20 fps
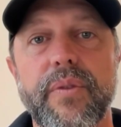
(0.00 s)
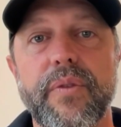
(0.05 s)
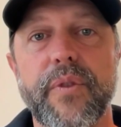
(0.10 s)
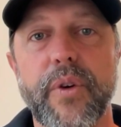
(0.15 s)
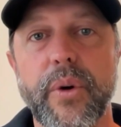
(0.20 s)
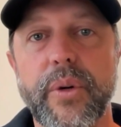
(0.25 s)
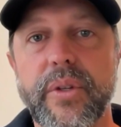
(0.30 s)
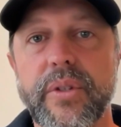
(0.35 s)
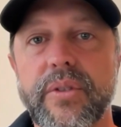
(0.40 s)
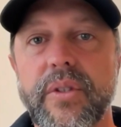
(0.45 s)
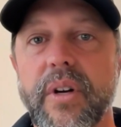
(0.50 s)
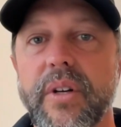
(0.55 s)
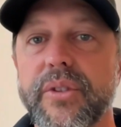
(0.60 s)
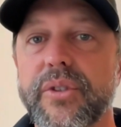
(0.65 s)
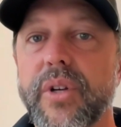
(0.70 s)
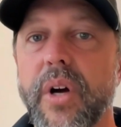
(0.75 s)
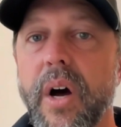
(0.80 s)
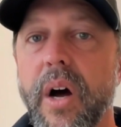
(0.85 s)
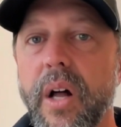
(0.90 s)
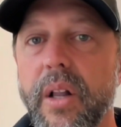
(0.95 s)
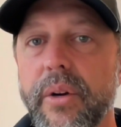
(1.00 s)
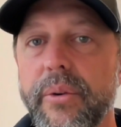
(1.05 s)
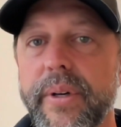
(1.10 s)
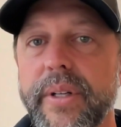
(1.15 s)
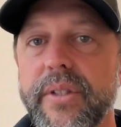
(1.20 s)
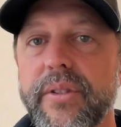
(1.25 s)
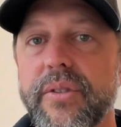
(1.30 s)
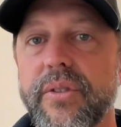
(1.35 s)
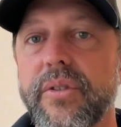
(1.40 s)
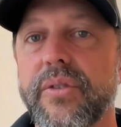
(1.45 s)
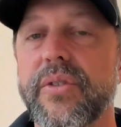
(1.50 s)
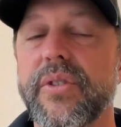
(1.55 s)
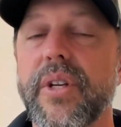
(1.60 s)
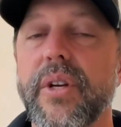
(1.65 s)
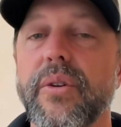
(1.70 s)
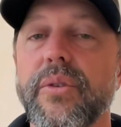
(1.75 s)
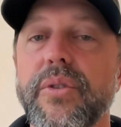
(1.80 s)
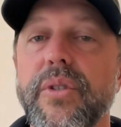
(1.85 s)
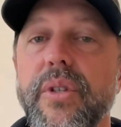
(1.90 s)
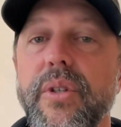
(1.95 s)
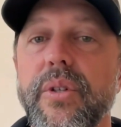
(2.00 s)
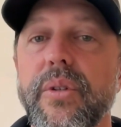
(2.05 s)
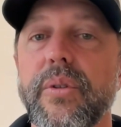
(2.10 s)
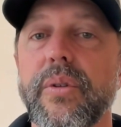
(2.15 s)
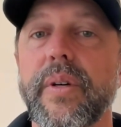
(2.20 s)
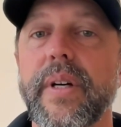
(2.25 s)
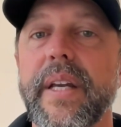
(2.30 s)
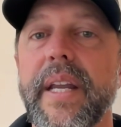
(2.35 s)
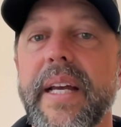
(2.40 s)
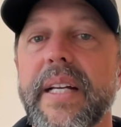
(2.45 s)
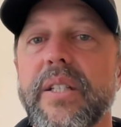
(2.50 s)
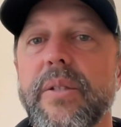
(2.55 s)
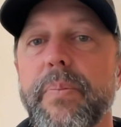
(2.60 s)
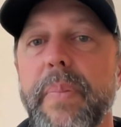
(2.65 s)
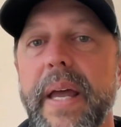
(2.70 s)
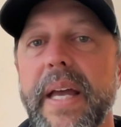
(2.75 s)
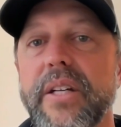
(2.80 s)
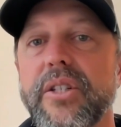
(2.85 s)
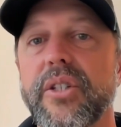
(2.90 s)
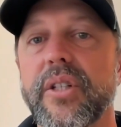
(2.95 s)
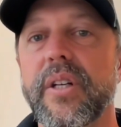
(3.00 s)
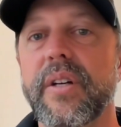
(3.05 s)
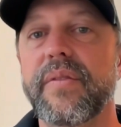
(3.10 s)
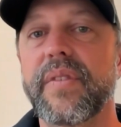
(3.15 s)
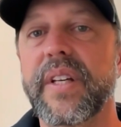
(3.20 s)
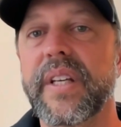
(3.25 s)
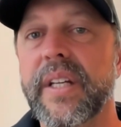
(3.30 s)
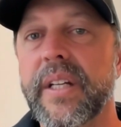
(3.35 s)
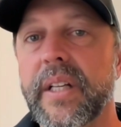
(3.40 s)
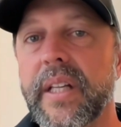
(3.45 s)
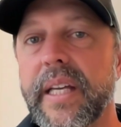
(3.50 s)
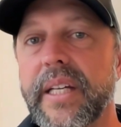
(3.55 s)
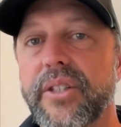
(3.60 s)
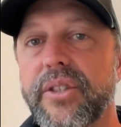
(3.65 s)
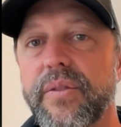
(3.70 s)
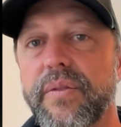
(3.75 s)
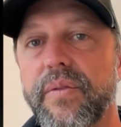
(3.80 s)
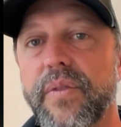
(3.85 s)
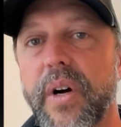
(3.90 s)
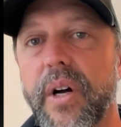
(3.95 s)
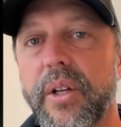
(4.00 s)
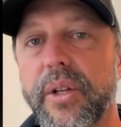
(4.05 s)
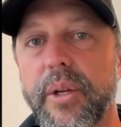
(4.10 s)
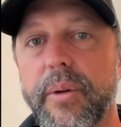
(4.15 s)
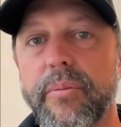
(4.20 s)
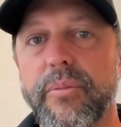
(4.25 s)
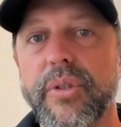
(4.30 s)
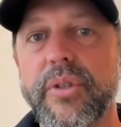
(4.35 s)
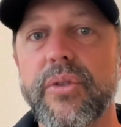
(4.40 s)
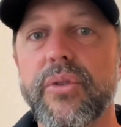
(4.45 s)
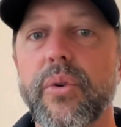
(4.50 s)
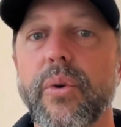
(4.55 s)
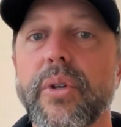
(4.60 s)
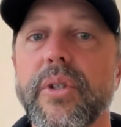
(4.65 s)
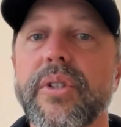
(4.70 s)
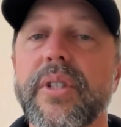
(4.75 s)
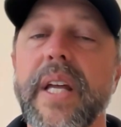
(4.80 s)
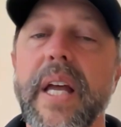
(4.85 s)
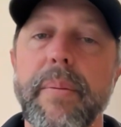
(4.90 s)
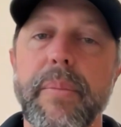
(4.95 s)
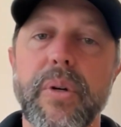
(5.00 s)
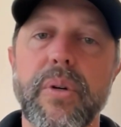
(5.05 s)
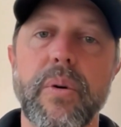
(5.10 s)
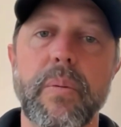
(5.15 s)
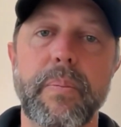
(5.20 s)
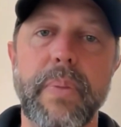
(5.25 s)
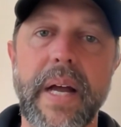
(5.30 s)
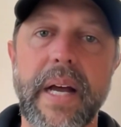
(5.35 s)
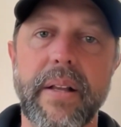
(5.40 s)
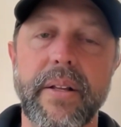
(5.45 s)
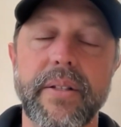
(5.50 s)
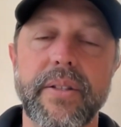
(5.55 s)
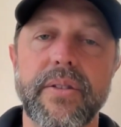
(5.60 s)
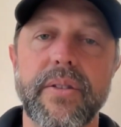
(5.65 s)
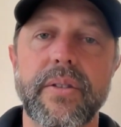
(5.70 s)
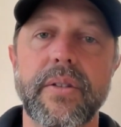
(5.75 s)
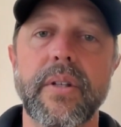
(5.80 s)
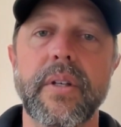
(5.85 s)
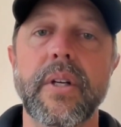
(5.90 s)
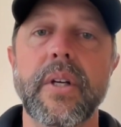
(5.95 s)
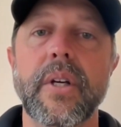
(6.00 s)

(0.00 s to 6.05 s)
a focus on tolerance to CO2 and expansion of inhalation volume, restores chemical balance.